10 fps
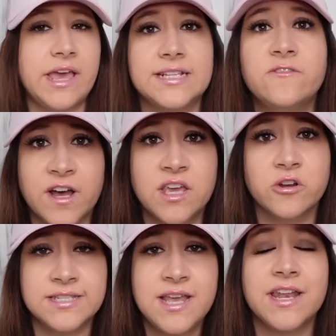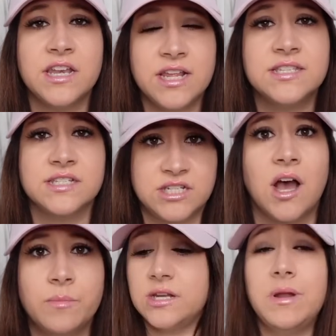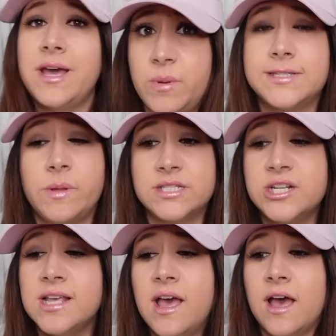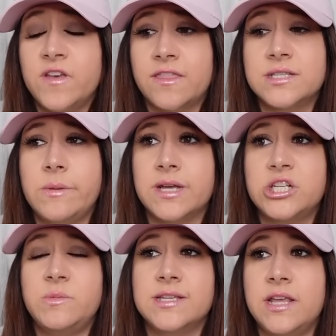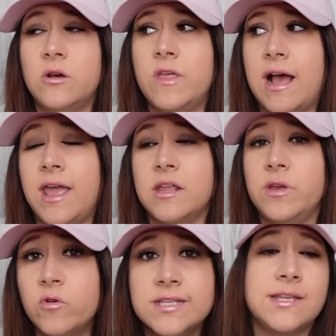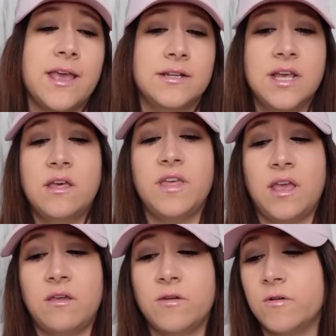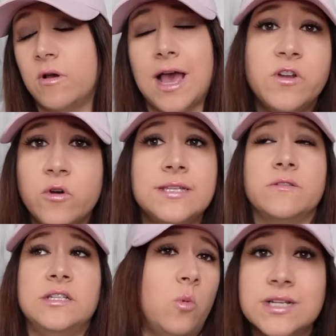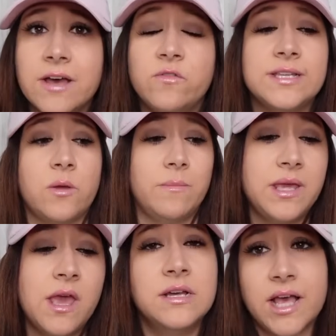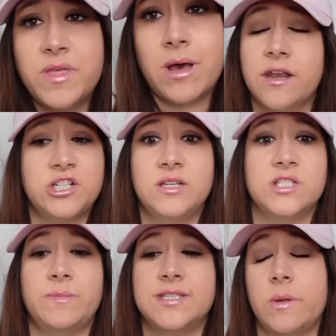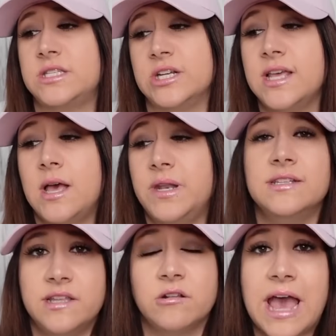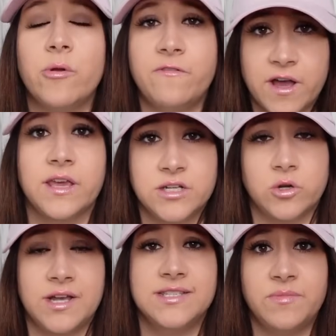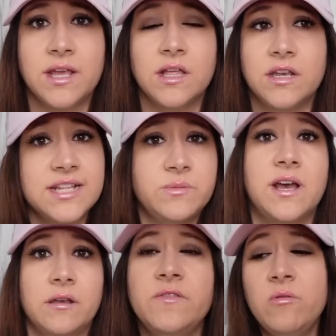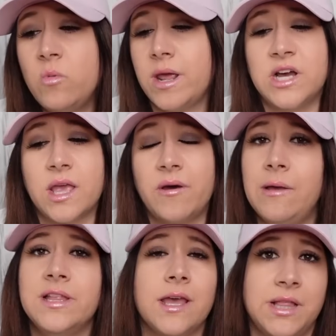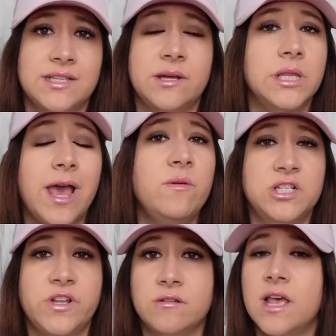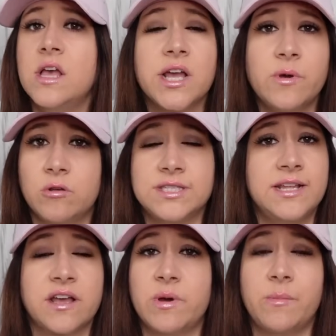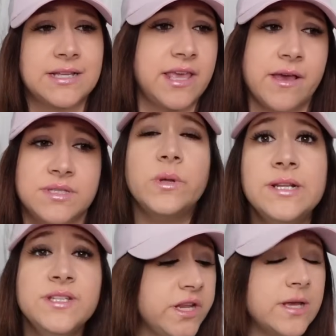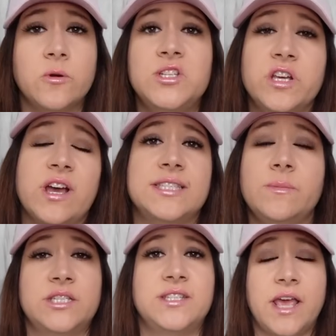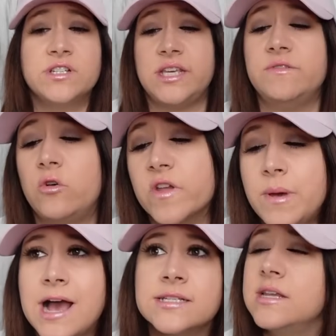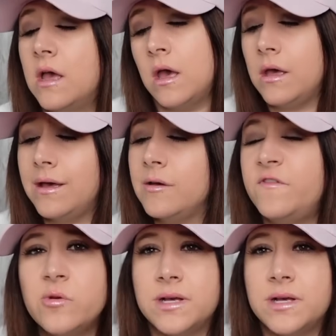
It's fucking crazy and it needs to stop. I'm not mad at people sending messages. I feel like they're sending messages because they know that I can be a voice and they have no voice or they don't want to have a voice. They want me to help them. Okay, no shade towards people sending messages, but it is literally out of fucking control and something needs to be done. So if you don't know what I'm talking about, I will link a playlist down below. I have a bunch of videos talking about Nicole State, talking about her past scams. What I'm gonna do in this video is I'm going to read you guys some of the messages that I've received over the past few